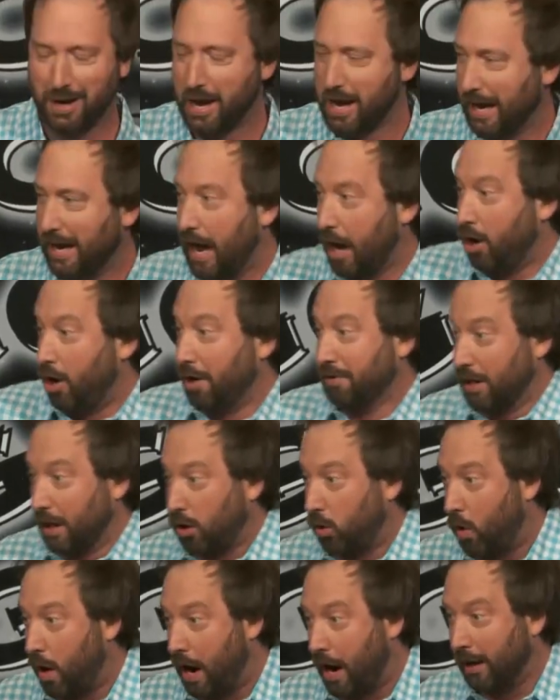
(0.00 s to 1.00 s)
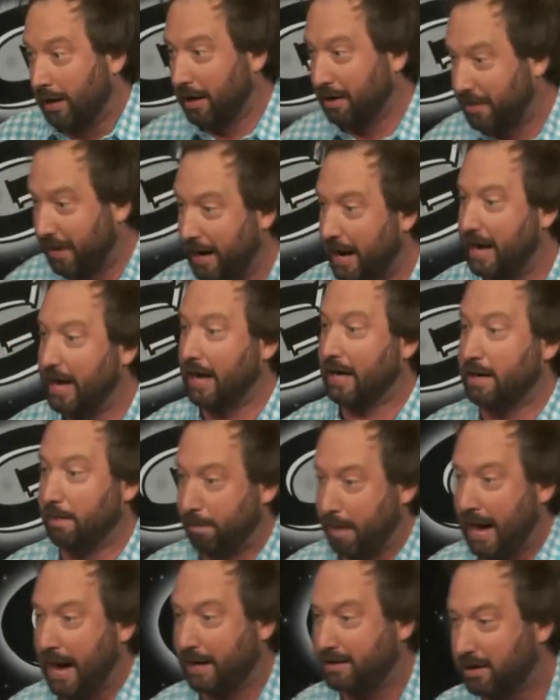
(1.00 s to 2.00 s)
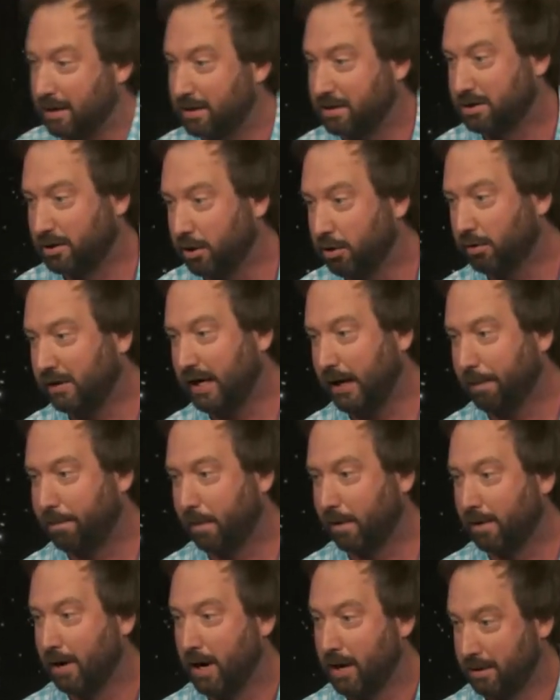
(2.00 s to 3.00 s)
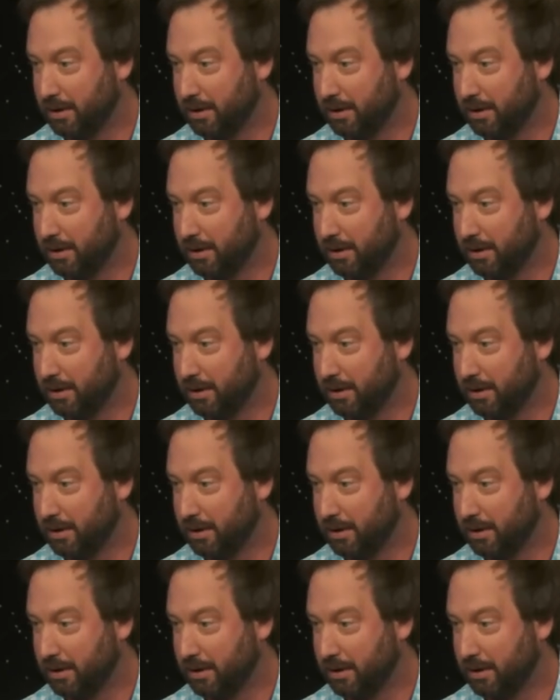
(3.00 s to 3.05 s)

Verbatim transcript: And I hold the koala, then I hand it back to the zookeeper.